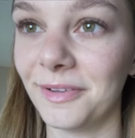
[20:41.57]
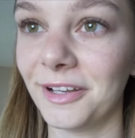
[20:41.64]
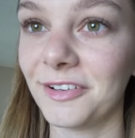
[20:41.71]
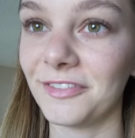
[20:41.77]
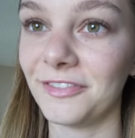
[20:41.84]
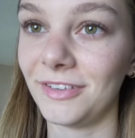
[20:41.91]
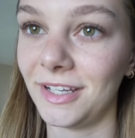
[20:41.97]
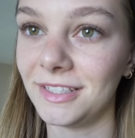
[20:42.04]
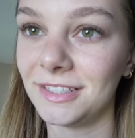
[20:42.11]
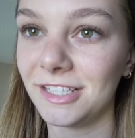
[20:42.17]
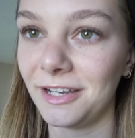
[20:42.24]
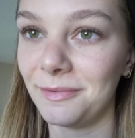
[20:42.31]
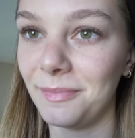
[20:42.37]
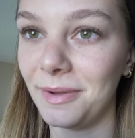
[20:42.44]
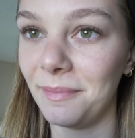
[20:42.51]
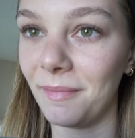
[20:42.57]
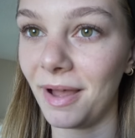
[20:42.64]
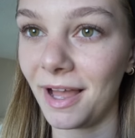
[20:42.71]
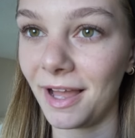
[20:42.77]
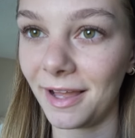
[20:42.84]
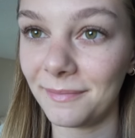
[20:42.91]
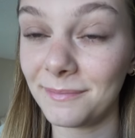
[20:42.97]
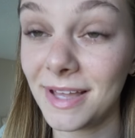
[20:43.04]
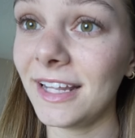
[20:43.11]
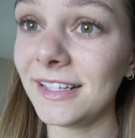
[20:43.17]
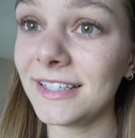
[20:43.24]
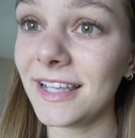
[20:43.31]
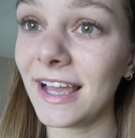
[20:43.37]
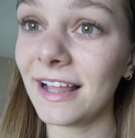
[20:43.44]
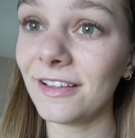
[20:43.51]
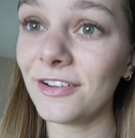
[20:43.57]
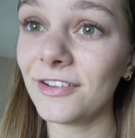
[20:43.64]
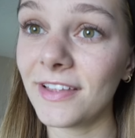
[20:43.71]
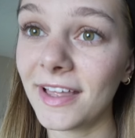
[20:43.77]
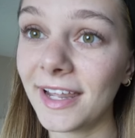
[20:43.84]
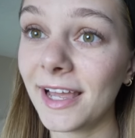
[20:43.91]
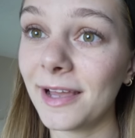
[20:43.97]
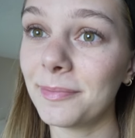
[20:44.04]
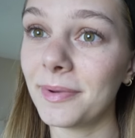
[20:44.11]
gonna FaceTime my mom and tell her that I